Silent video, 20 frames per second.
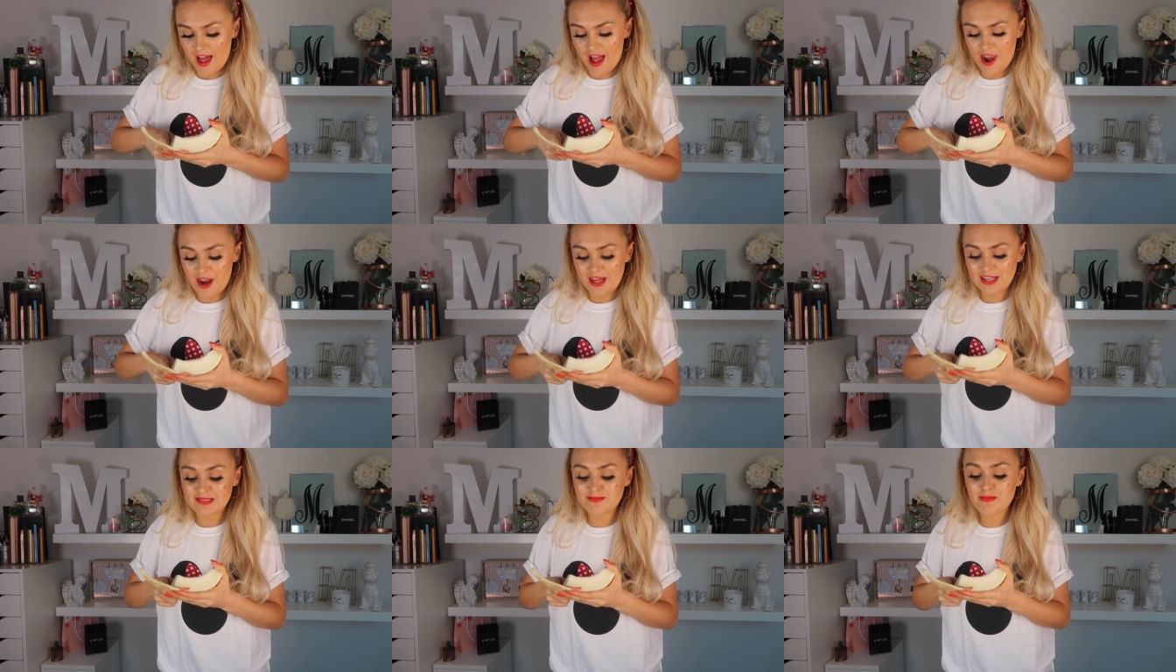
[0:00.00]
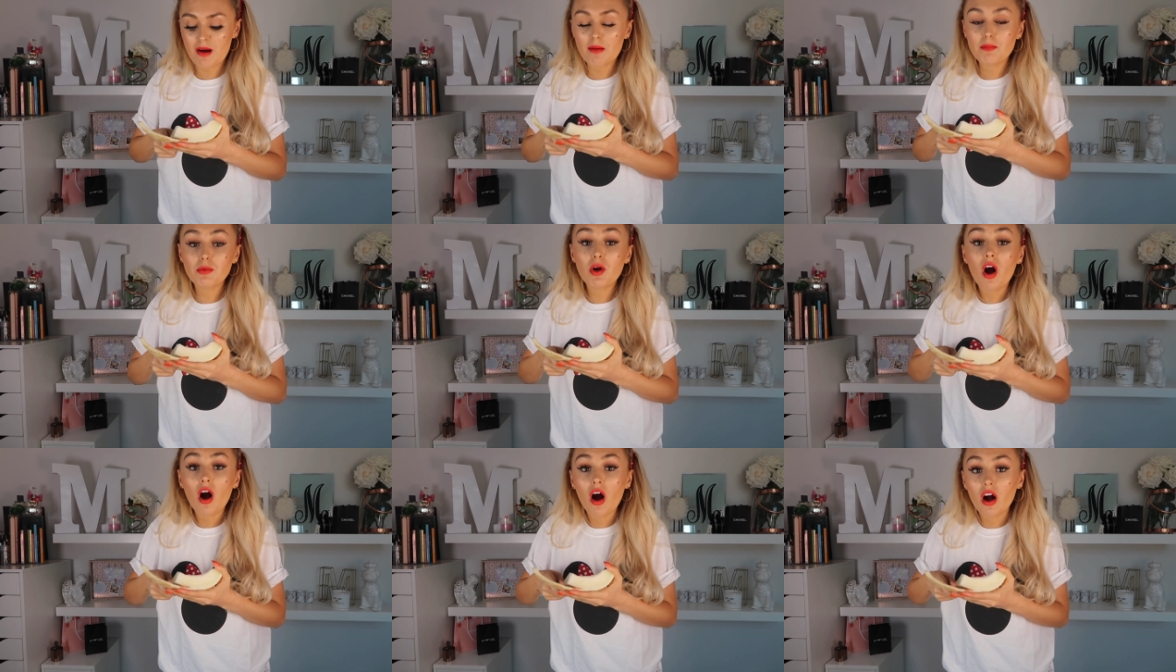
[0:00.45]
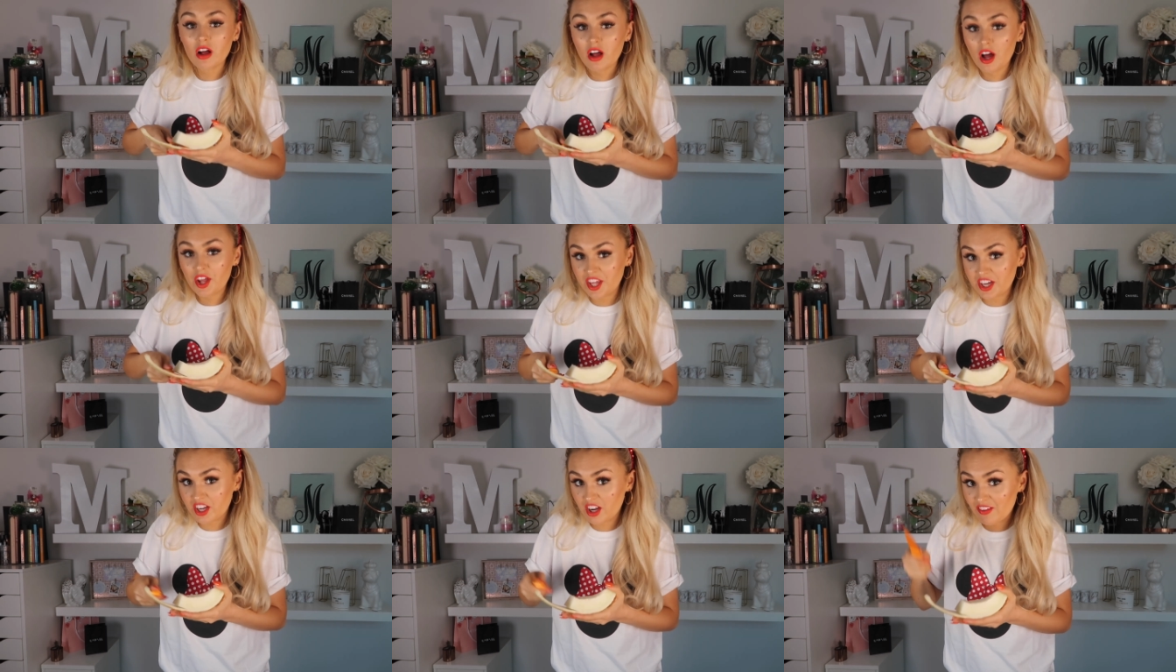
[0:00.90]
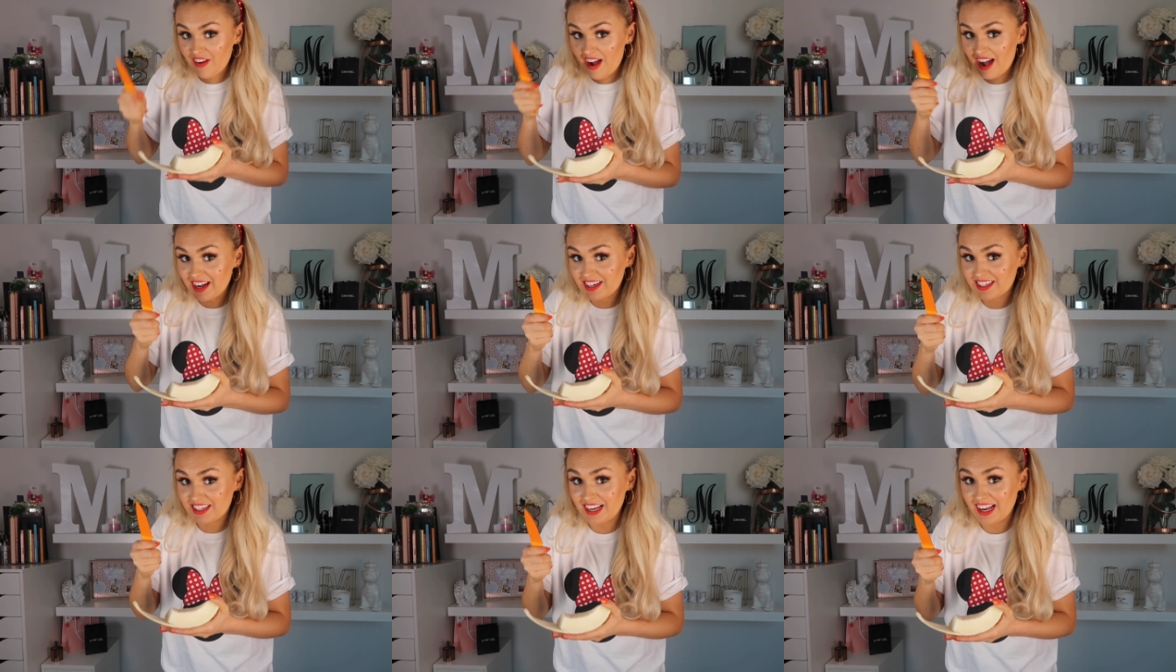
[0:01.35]
And as mum can't cut it
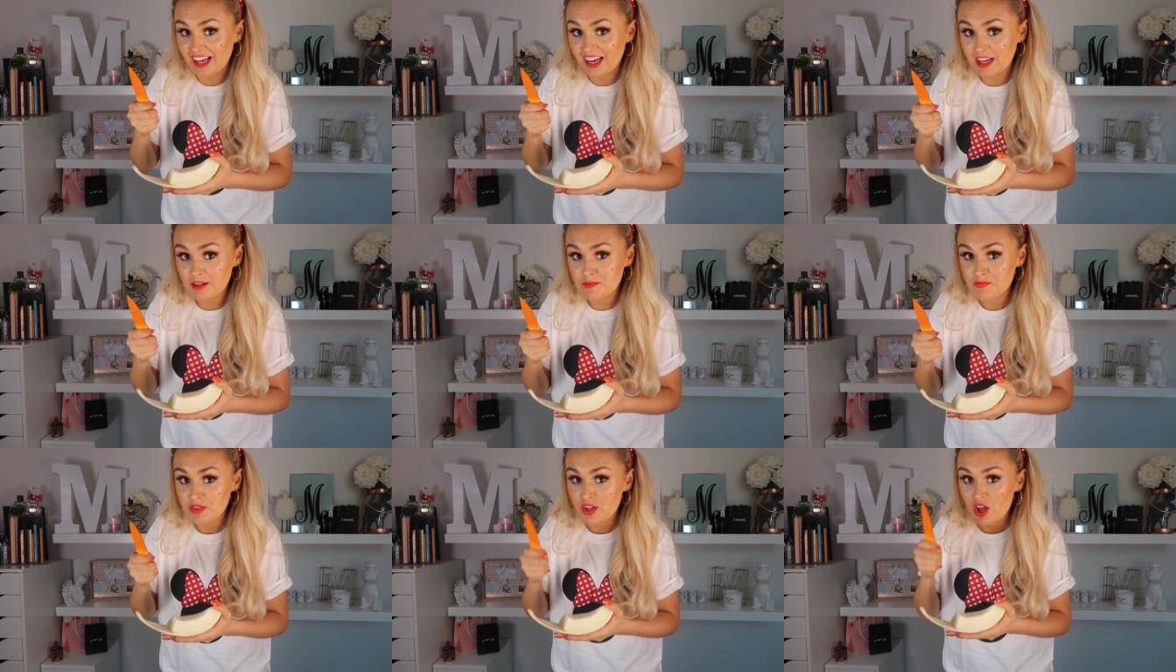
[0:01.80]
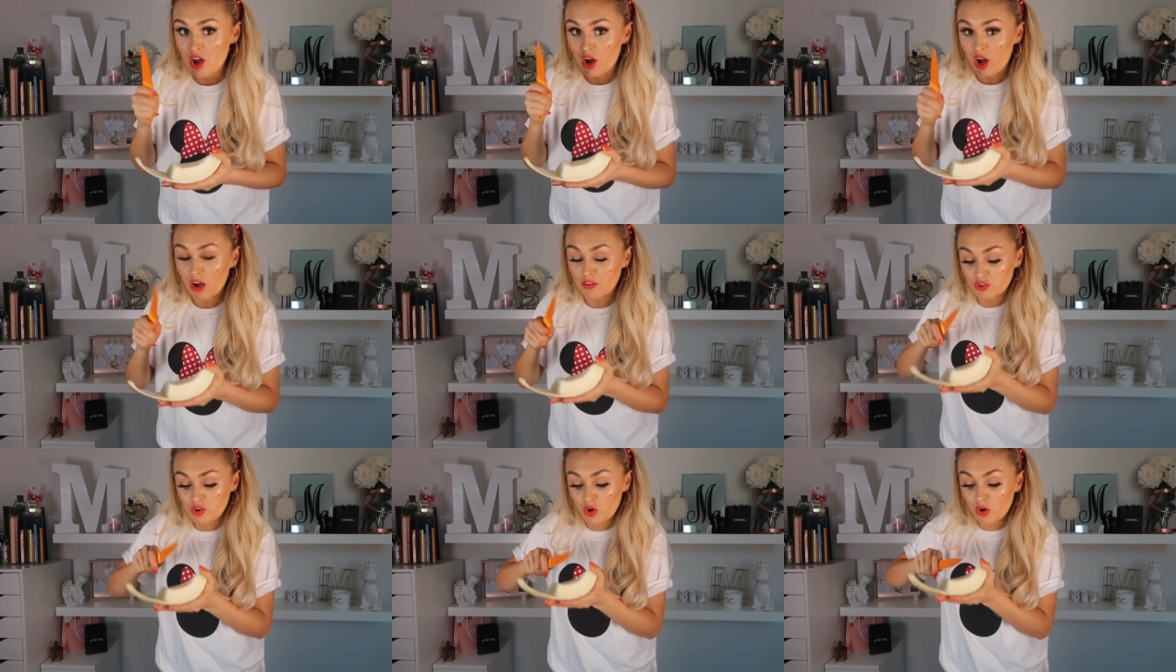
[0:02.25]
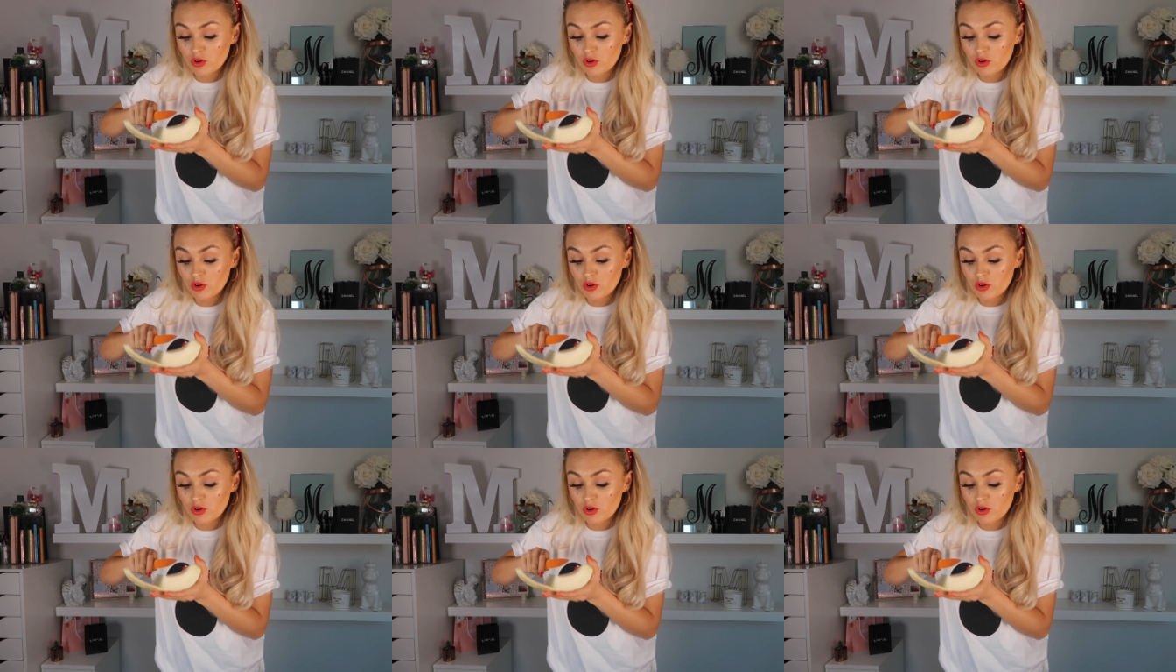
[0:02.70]
correctly, I've